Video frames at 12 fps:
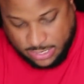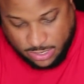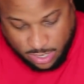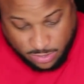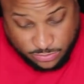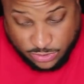
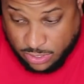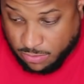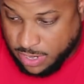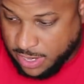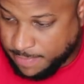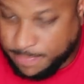Oh, you
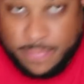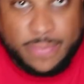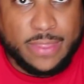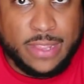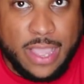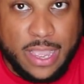know what?
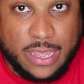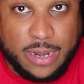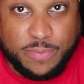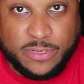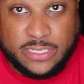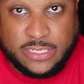I
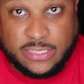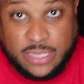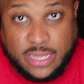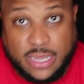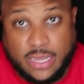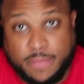gotta put this
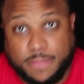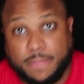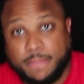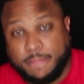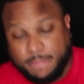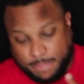I
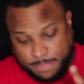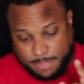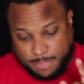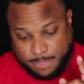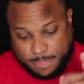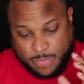
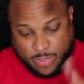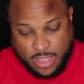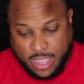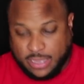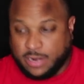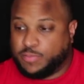
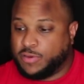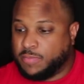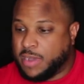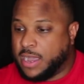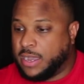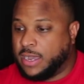gotta put
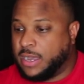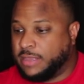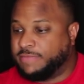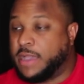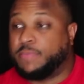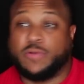my
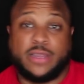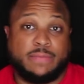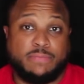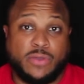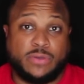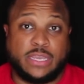
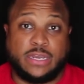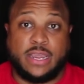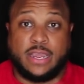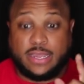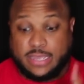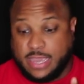evaporated milk in
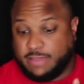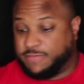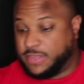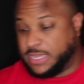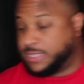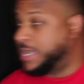there. Can't
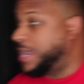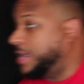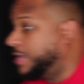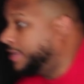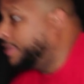forget that.